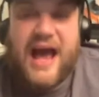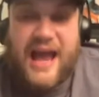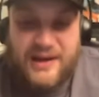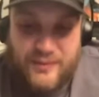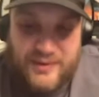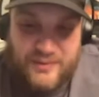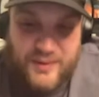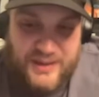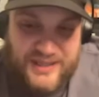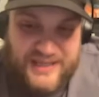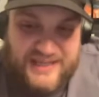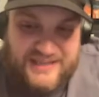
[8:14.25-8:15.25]
I know he
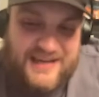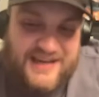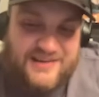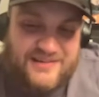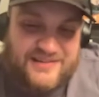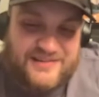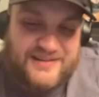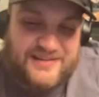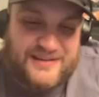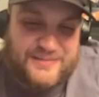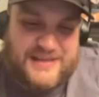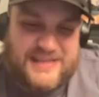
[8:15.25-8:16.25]
won the contender
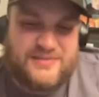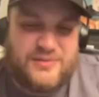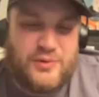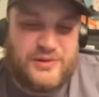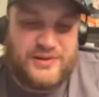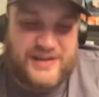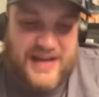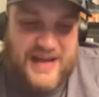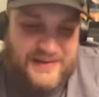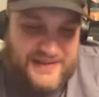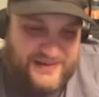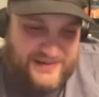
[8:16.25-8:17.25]
series, but he's older
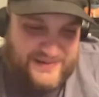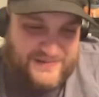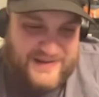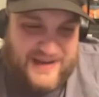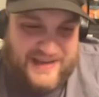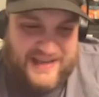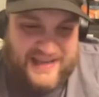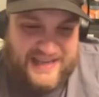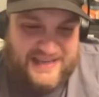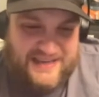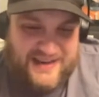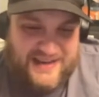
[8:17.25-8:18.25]
now, you know,
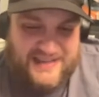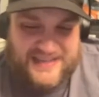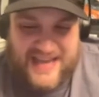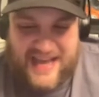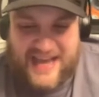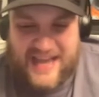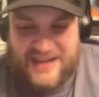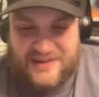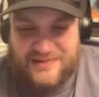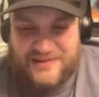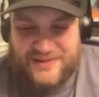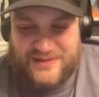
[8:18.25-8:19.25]
and yeah, I
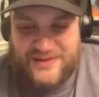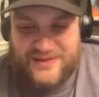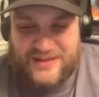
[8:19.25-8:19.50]
agree with you.